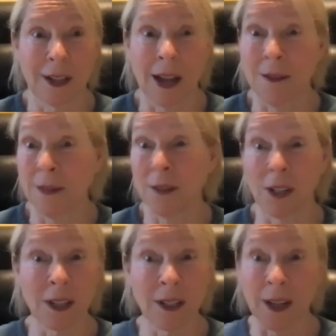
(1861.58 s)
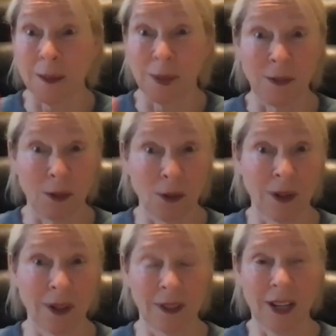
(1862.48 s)
I've never done that
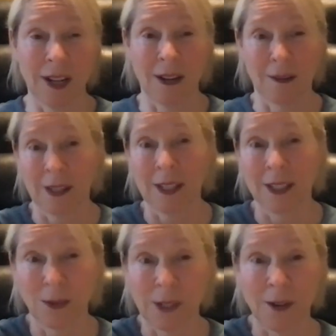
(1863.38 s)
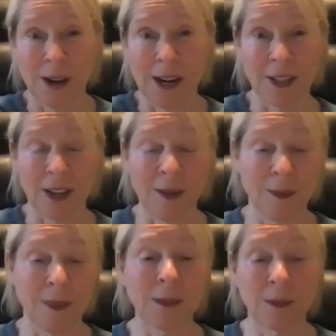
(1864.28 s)
before. Yeah, it's really crazy,
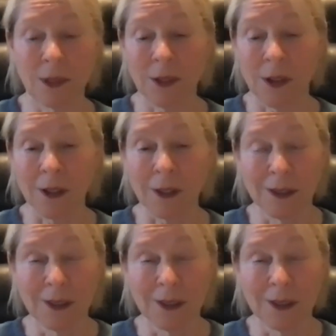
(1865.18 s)
but we'll talk.